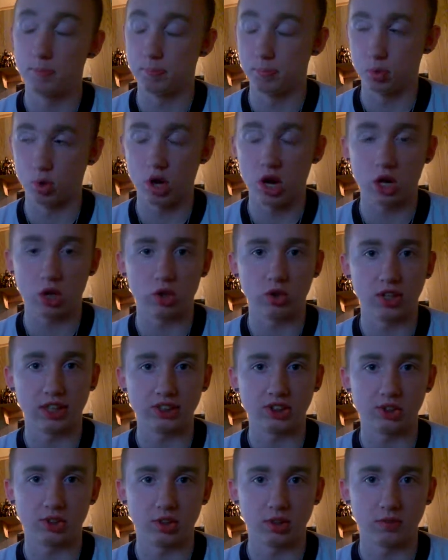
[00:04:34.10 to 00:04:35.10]
Brock
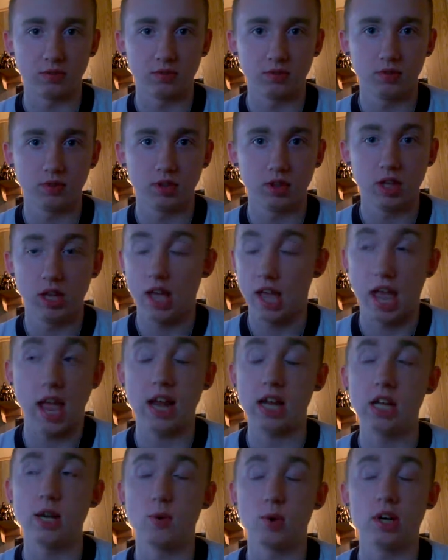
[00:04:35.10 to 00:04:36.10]
Lesnar,
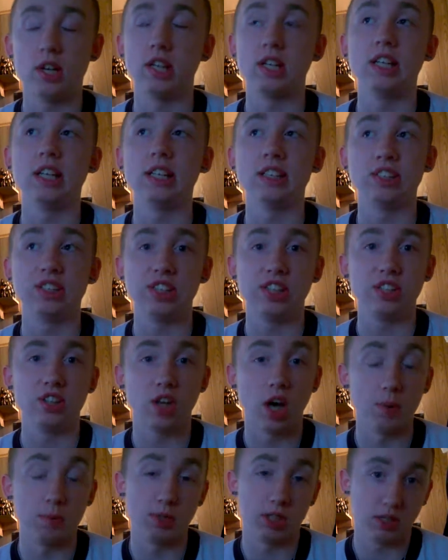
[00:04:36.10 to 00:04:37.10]
anyone in
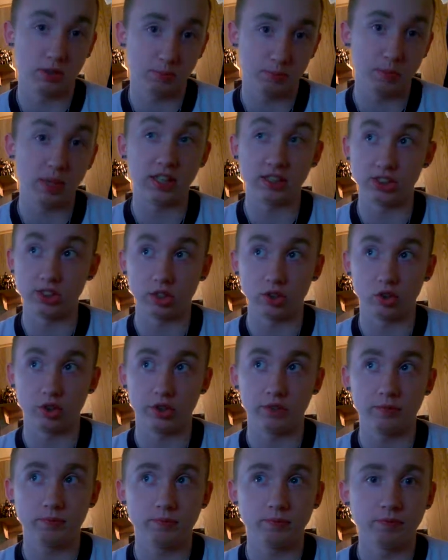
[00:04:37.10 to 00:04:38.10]
ECW,
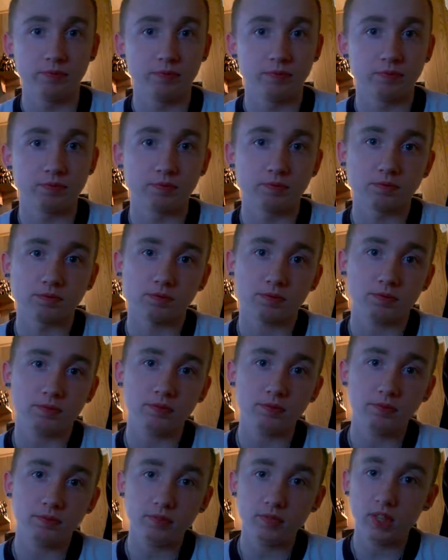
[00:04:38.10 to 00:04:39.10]
basically.
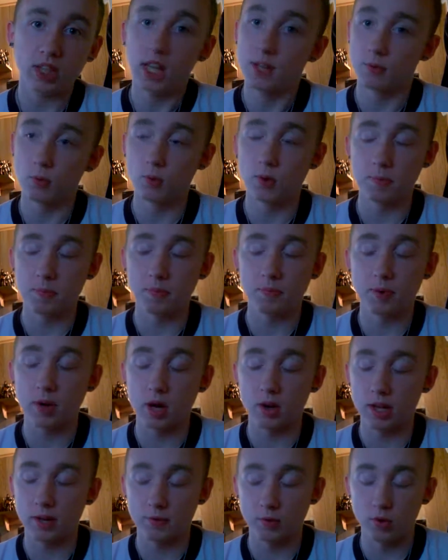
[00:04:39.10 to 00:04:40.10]
If it weren't
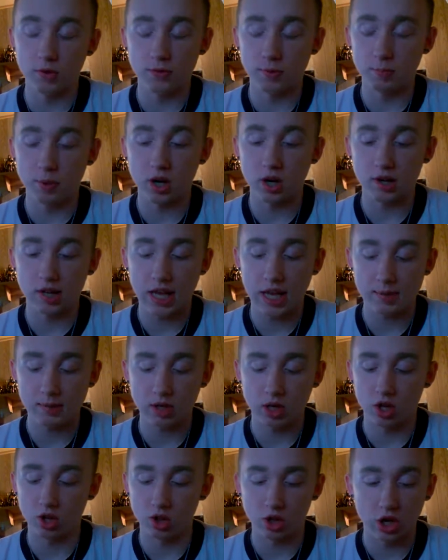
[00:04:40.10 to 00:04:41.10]
for Paul
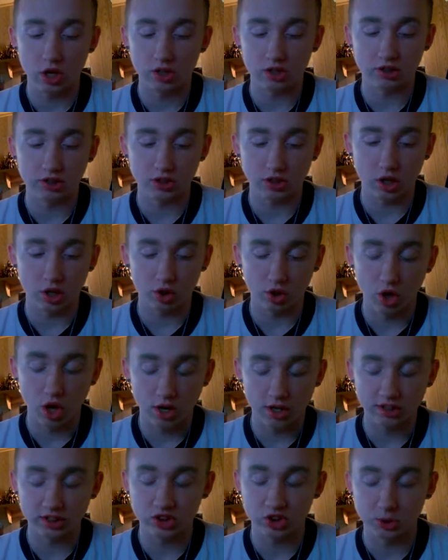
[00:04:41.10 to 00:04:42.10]
Heyman, a lot
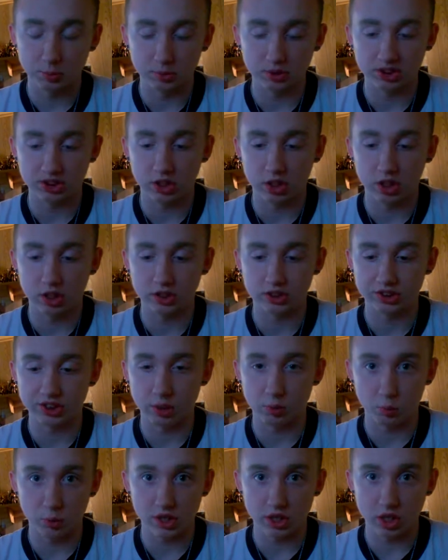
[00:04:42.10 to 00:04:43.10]
of the superstars
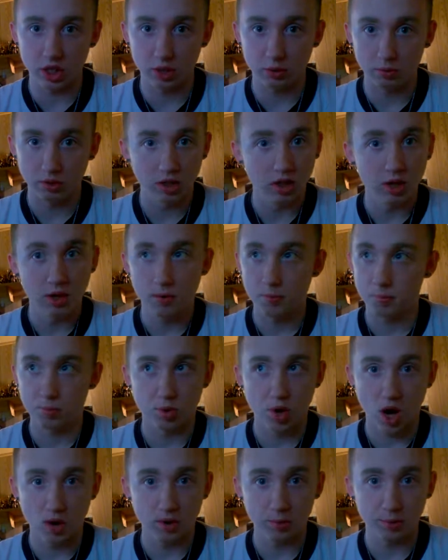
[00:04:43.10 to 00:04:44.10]
that we know
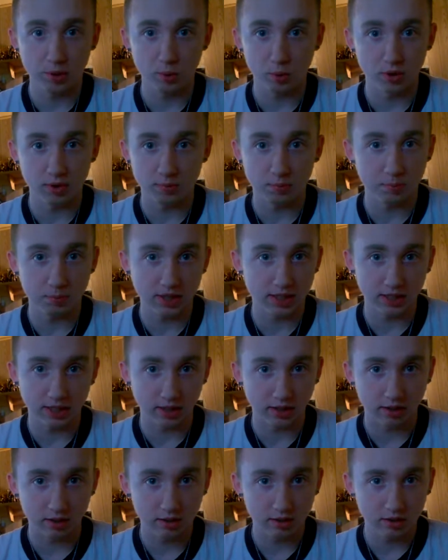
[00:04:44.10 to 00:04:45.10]
probably wouldn't be
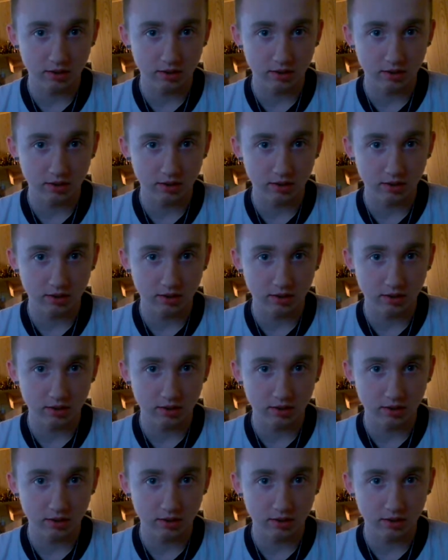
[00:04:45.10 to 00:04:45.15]
there.